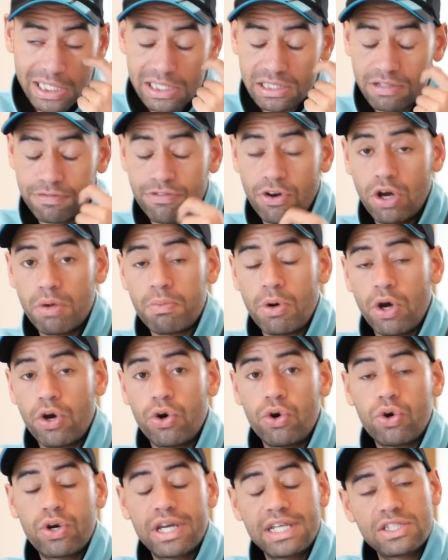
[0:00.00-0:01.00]
it's a fine wire
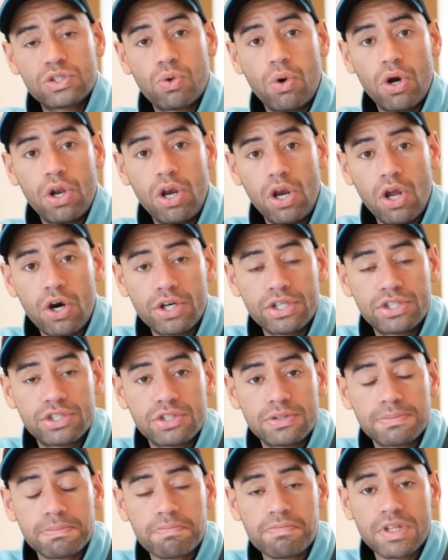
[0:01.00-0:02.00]
hook, it's quite light.